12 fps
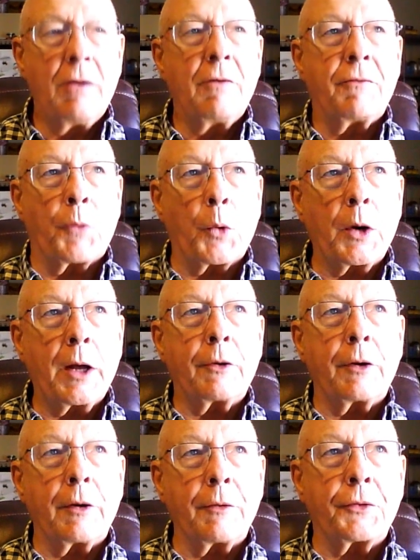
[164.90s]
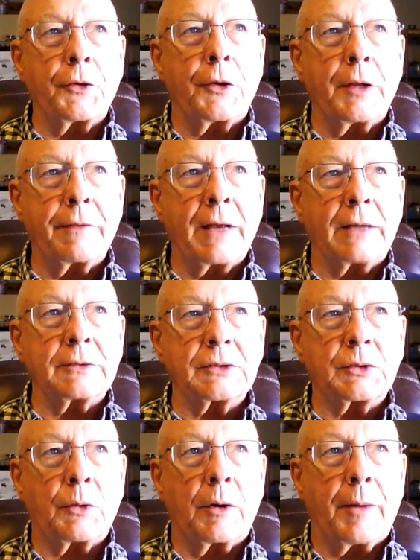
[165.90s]
430,000
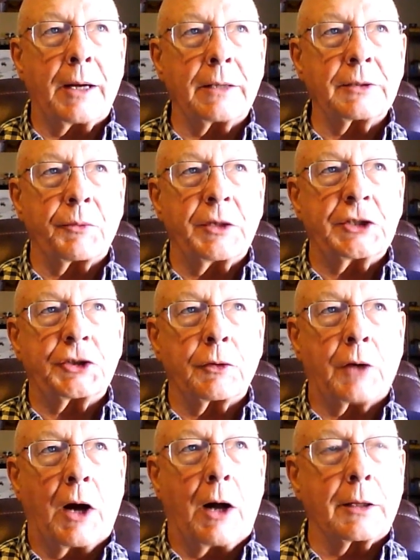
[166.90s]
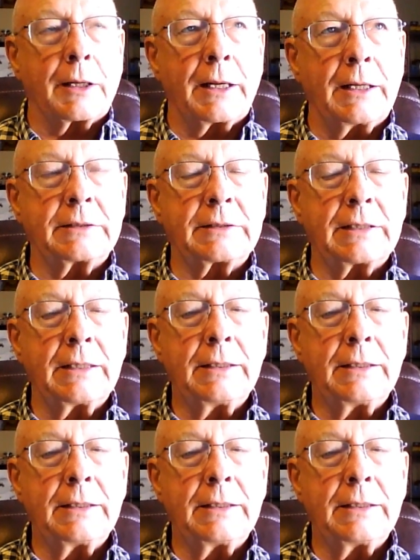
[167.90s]
square miles, the original colonies.